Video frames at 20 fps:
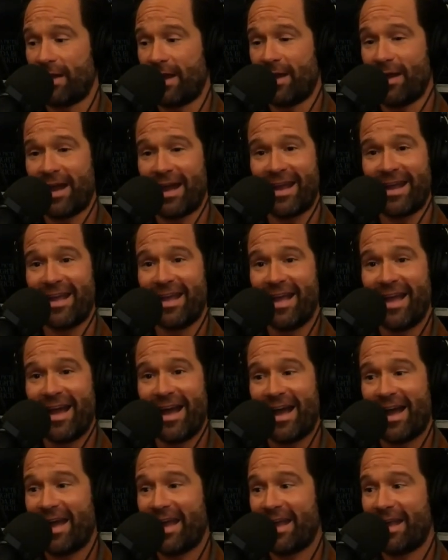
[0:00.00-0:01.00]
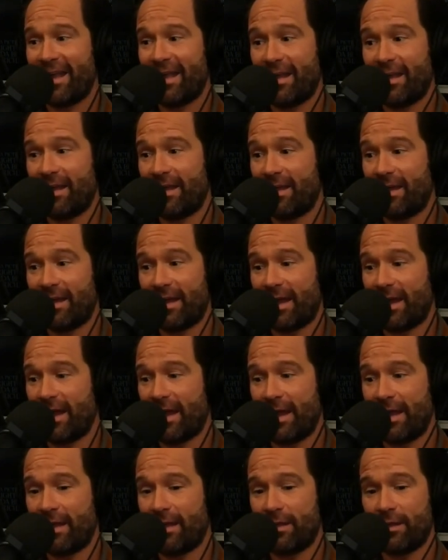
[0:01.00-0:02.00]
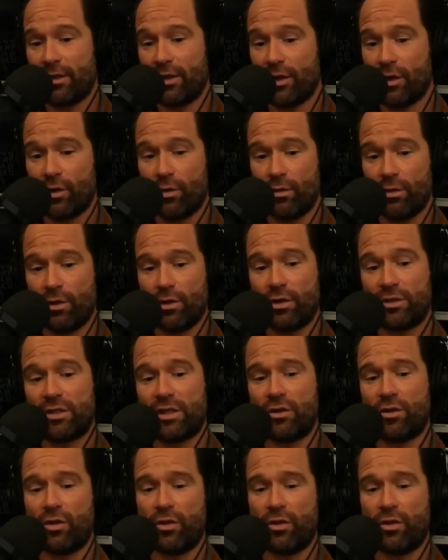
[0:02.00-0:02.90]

I looked at